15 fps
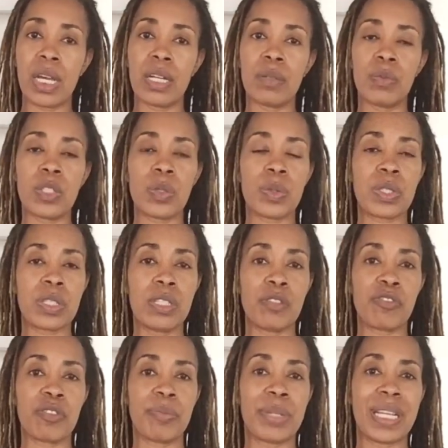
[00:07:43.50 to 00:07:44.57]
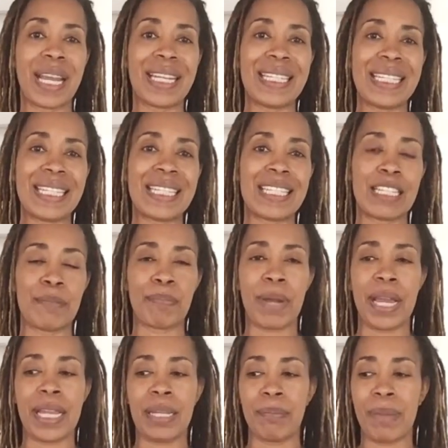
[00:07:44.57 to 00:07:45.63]
which was good for me. I needed it.
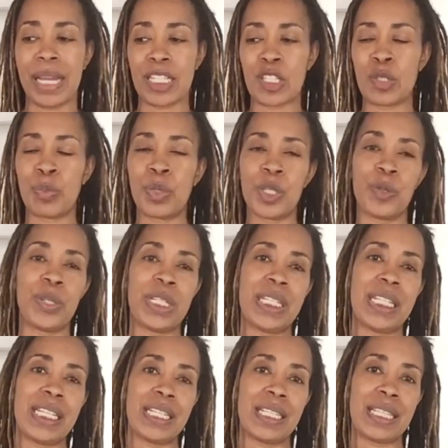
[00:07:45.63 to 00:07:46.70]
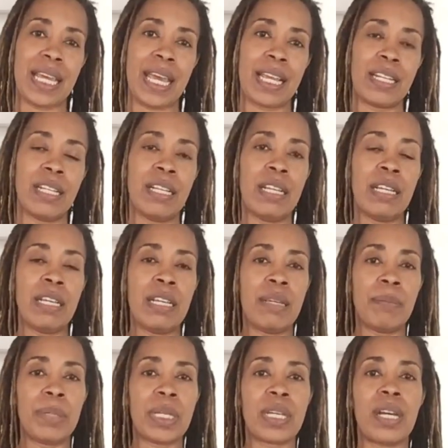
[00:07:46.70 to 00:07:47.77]
My spirit needed that
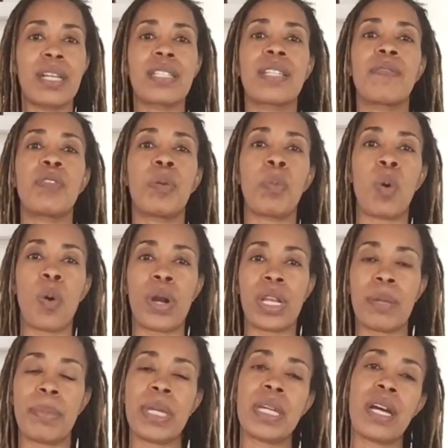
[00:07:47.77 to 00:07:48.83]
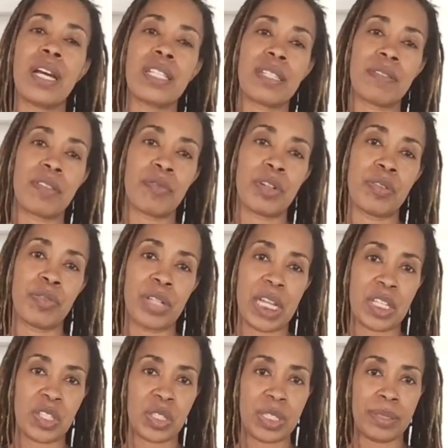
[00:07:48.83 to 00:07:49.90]
because of the mourning, because of the
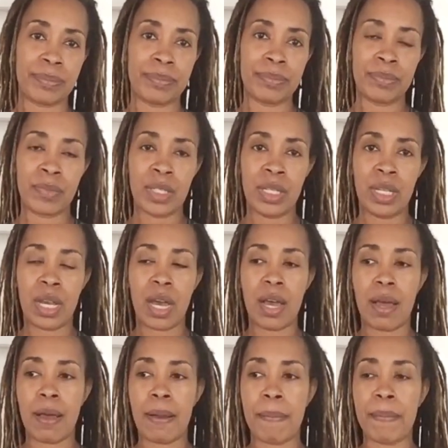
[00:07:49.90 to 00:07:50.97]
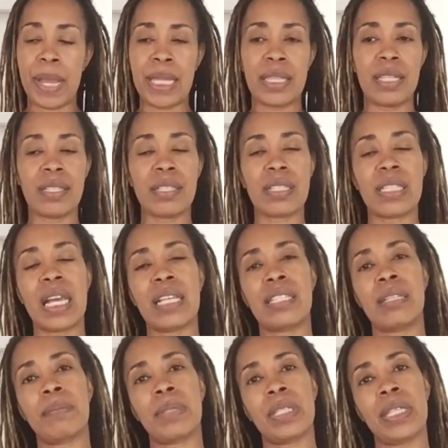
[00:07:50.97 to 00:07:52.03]
reflection. And this is not
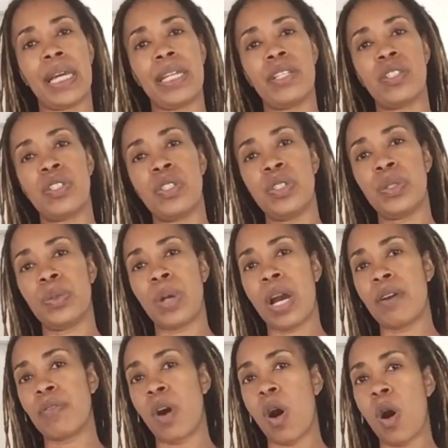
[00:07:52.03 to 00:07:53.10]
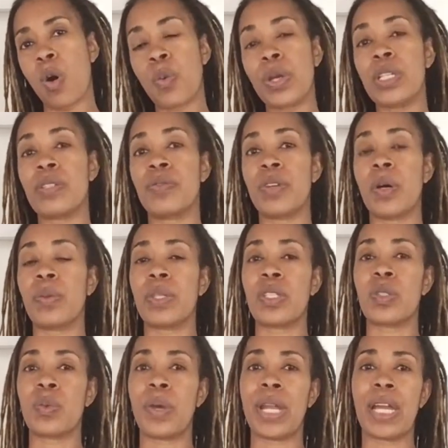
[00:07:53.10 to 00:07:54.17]
something that is new. I've always felt
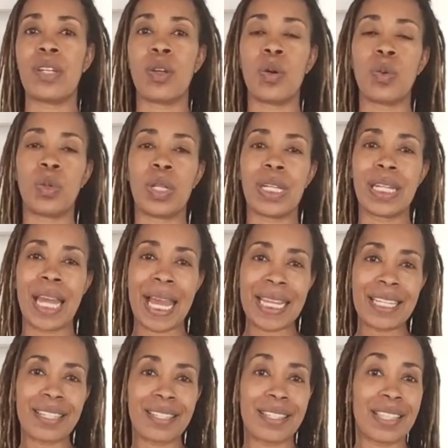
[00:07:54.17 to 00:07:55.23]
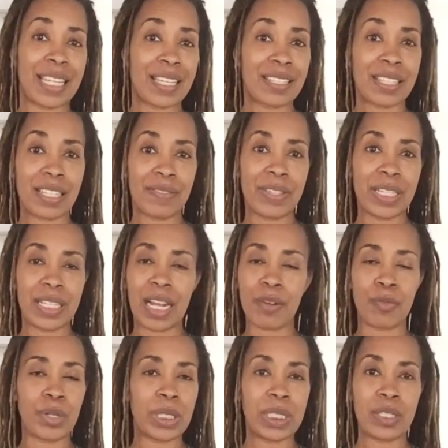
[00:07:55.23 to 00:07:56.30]
this way. I don't like Thanksgiving. I
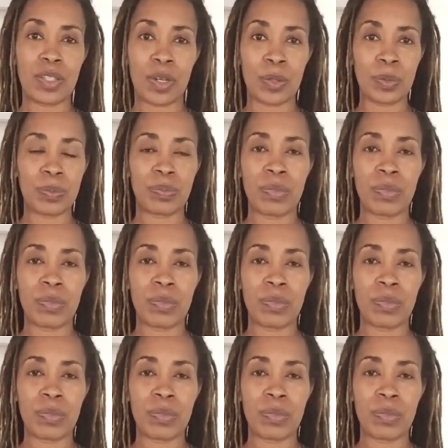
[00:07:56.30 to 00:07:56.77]
really don't.